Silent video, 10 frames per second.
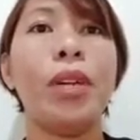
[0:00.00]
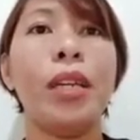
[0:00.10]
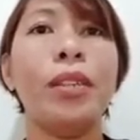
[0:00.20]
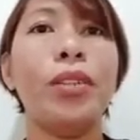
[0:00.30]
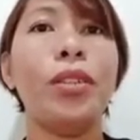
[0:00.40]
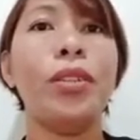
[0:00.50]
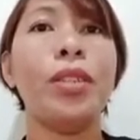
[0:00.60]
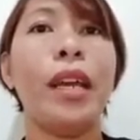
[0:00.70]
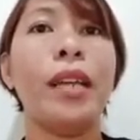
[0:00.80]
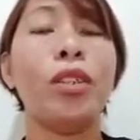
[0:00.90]
unions,
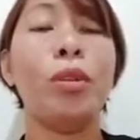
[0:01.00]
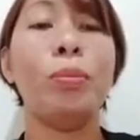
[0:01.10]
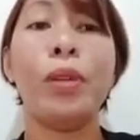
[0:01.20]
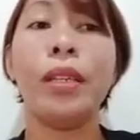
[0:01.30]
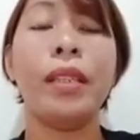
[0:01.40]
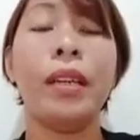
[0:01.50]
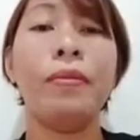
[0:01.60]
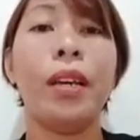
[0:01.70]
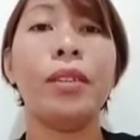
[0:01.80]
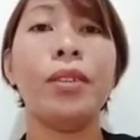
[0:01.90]
and cooperative
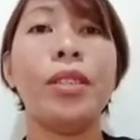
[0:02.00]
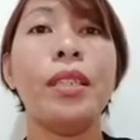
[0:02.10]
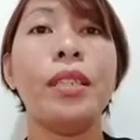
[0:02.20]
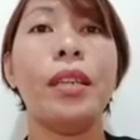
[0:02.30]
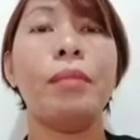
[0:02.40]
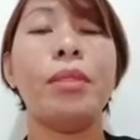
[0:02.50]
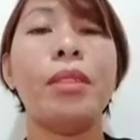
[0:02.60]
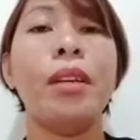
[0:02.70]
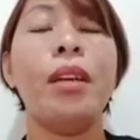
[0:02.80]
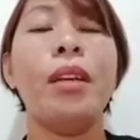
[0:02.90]
ecosystems.
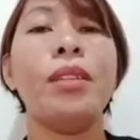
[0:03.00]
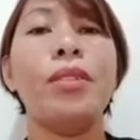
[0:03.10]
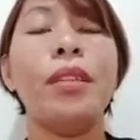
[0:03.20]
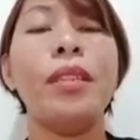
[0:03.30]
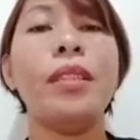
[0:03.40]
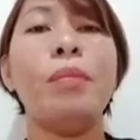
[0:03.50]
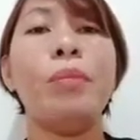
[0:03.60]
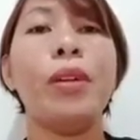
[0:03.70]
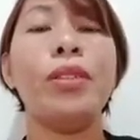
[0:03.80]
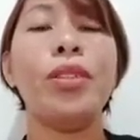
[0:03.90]
So this is in
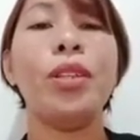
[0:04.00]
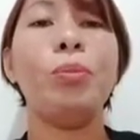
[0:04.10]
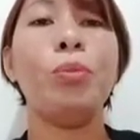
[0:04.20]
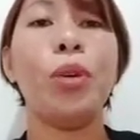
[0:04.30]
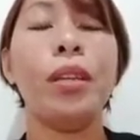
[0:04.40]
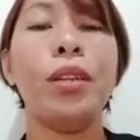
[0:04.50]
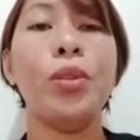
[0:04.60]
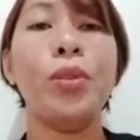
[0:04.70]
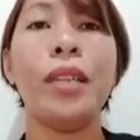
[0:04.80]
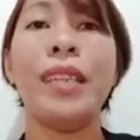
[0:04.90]
partnership with the
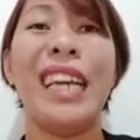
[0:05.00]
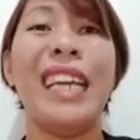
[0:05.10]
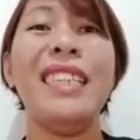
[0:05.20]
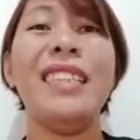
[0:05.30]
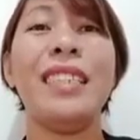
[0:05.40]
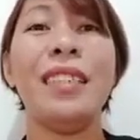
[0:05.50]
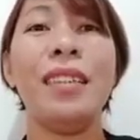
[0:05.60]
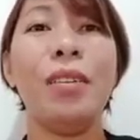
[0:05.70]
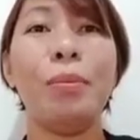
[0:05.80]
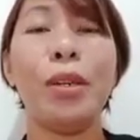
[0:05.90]
USAID's,
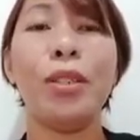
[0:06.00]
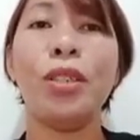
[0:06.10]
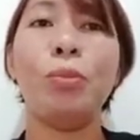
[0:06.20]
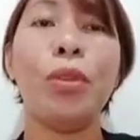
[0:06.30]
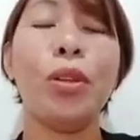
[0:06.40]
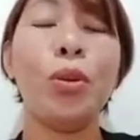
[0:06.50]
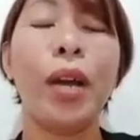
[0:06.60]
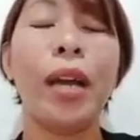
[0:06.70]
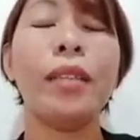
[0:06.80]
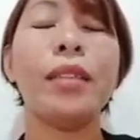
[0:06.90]
or partnership with U.S.